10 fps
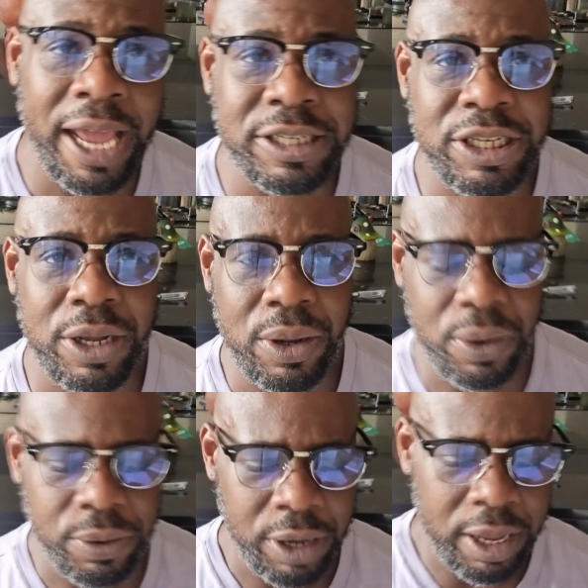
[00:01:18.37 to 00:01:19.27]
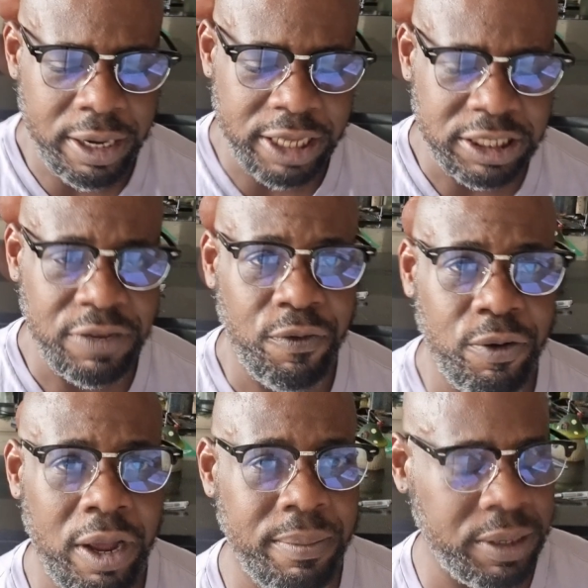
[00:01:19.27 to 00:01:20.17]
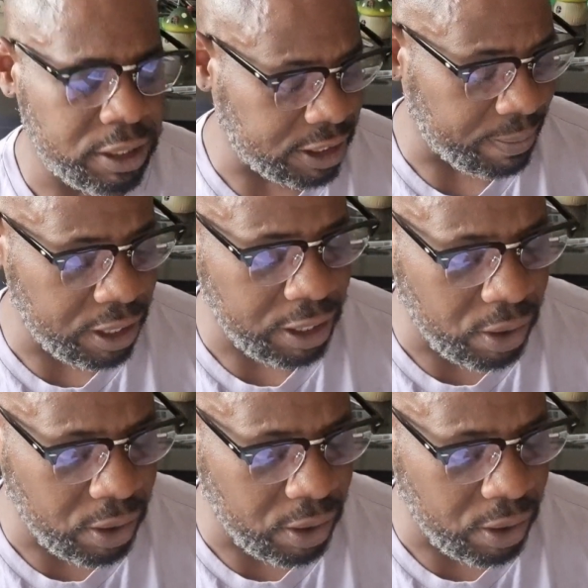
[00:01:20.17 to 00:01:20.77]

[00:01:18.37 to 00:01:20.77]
And so this is from some of the